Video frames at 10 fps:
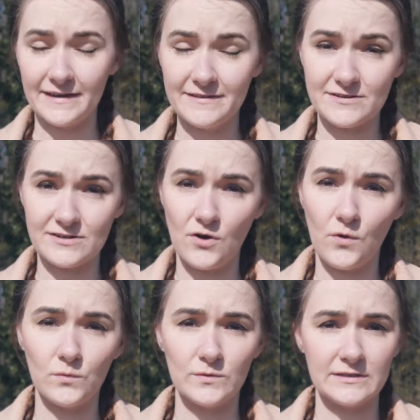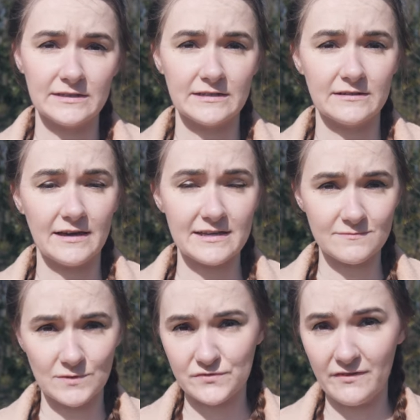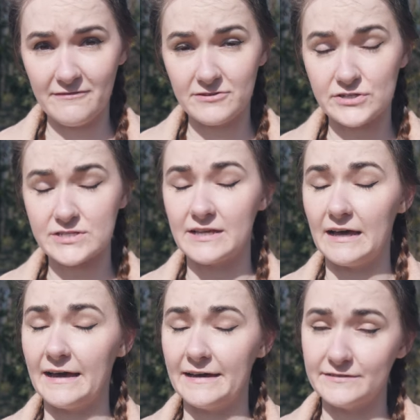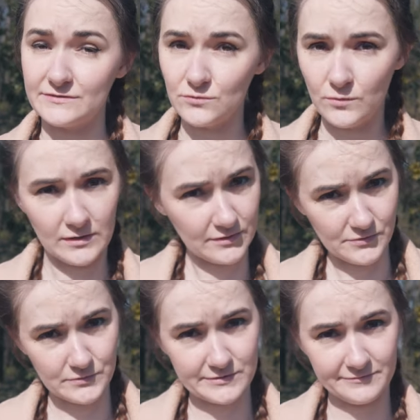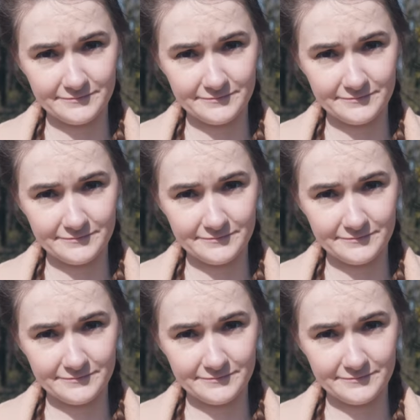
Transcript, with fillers: Gather only as much flowers as you will use.